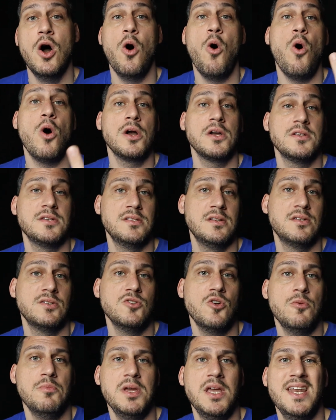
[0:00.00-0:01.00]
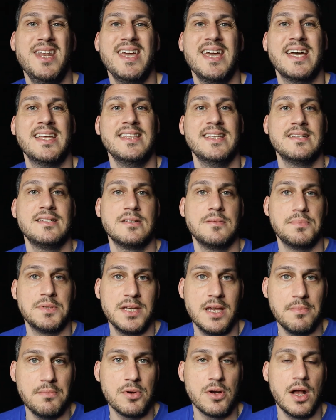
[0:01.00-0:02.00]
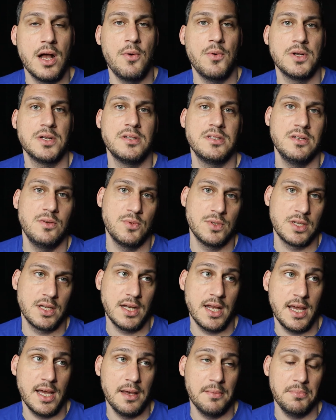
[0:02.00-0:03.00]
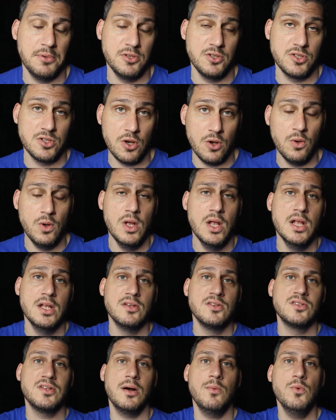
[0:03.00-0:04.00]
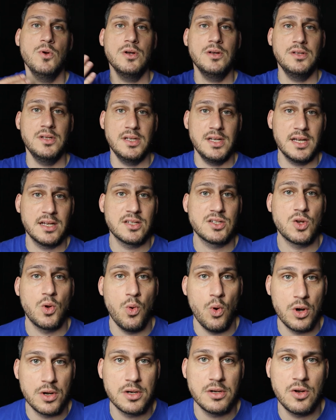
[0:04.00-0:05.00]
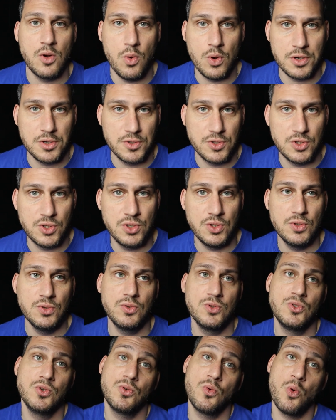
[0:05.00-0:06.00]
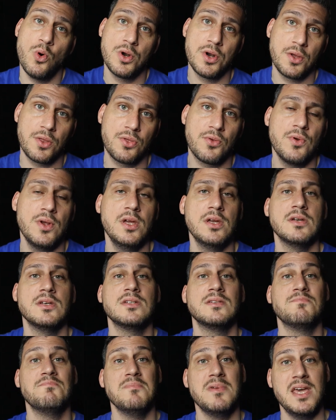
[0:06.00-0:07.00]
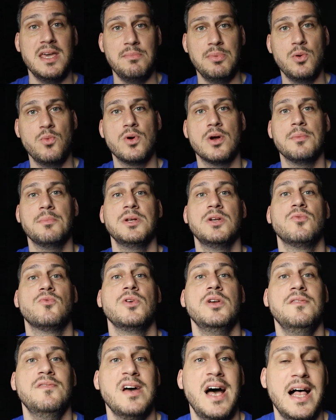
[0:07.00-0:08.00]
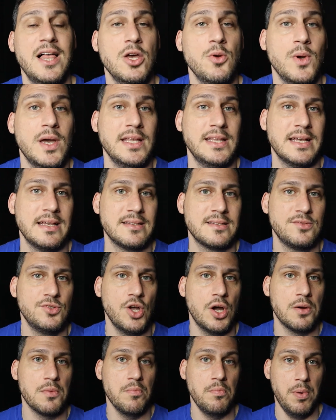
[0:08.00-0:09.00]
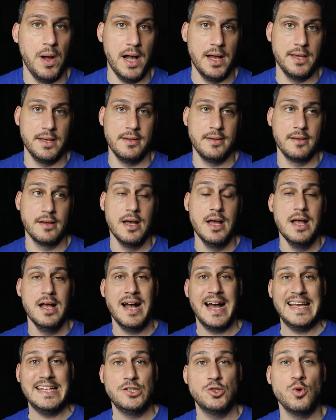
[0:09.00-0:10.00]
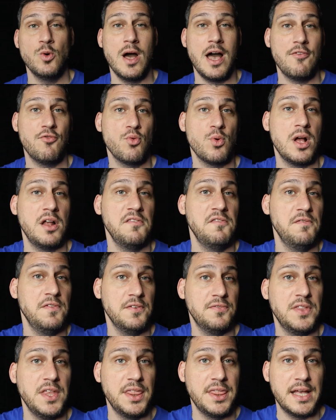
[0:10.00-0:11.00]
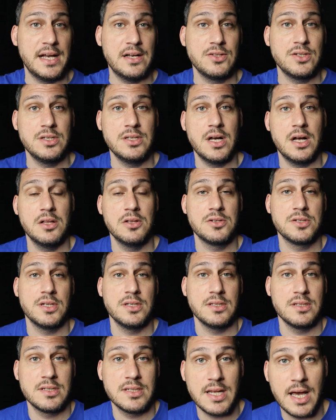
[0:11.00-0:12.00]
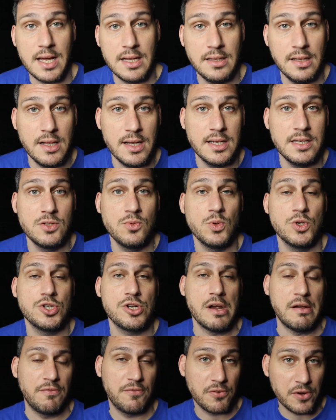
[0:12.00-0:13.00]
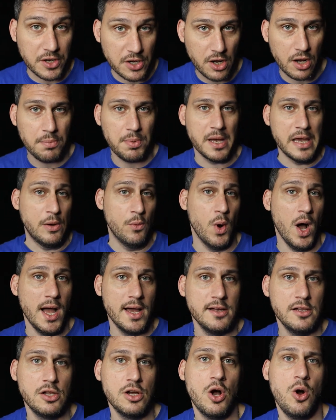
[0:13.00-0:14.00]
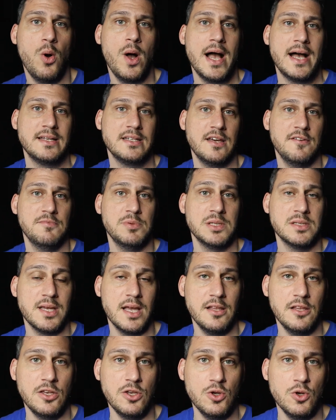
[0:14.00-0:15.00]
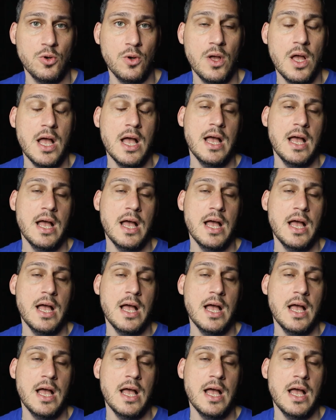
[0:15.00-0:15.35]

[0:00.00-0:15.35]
August, there's no meeting. And then September, I want to see what's going to happen. So somewhere in the next quarter, quarter 2 to quarter 3 is maybe where I'm going to reevaluate and start buying. I do have around $50,000 on the sidelines, which I freed up a while ago, as I've been telling you,